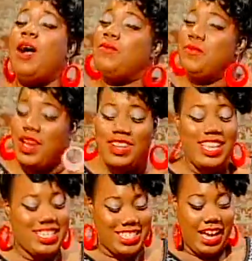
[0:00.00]
I'm
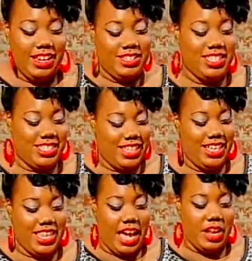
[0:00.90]
really excited to
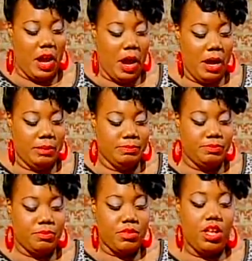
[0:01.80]
seeing that.
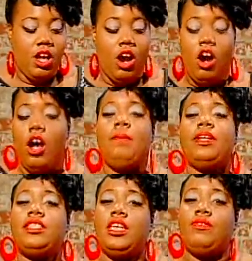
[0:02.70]

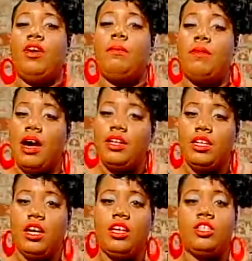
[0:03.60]
R&B diva
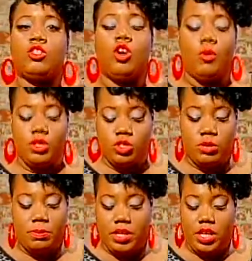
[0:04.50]
Monica is going
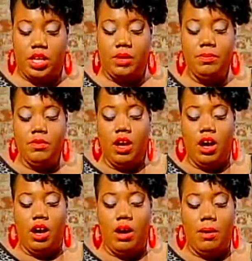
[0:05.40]
to be
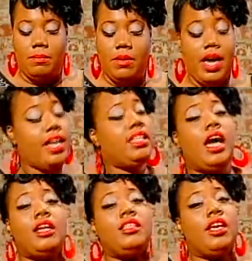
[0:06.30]

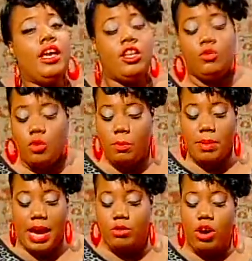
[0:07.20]
headlining the annual
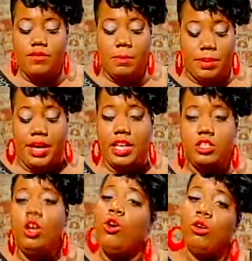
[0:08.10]
Battle of the
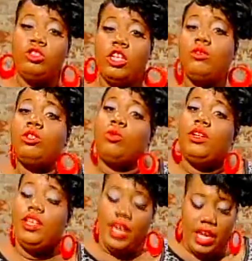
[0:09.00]
Bands on January
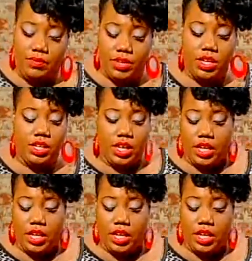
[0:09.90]
28th in